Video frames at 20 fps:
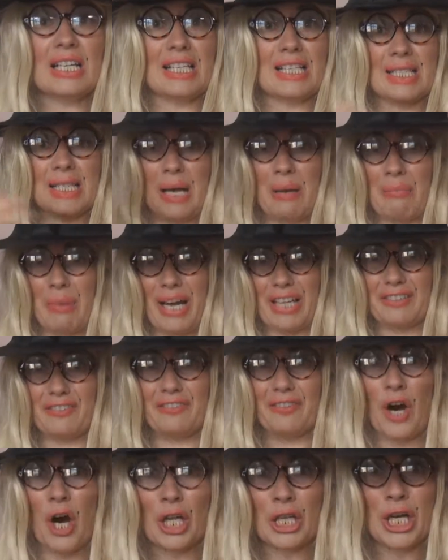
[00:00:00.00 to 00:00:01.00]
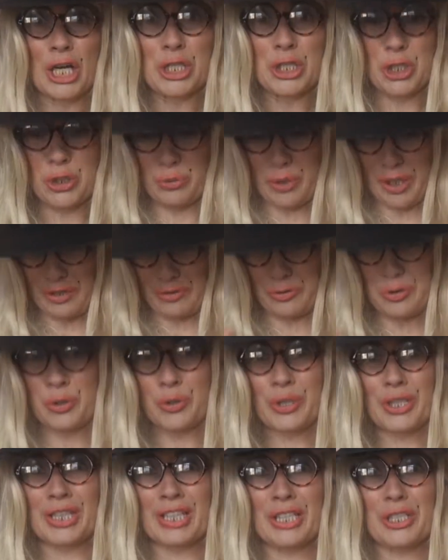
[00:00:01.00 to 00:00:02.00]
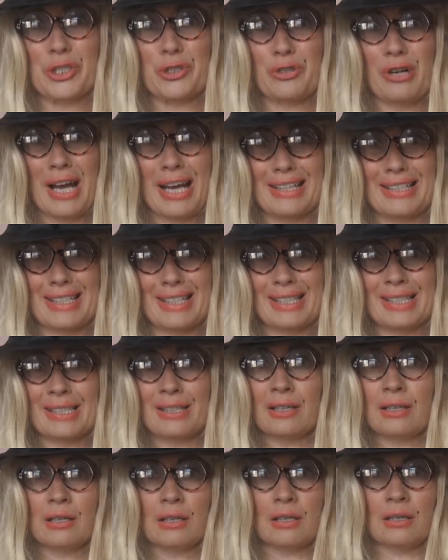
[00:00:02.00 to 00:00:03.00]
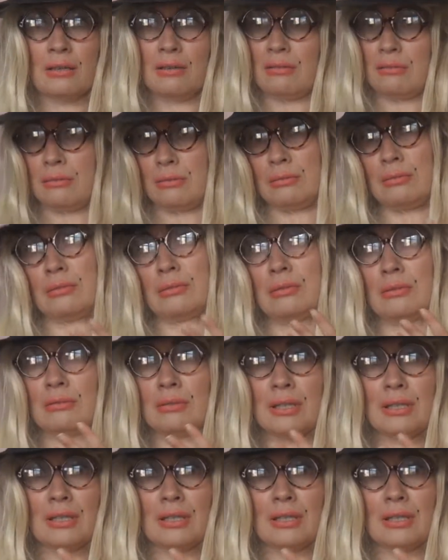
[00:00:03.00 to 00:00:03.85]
Some might fall on you and ruin the dress. Whew.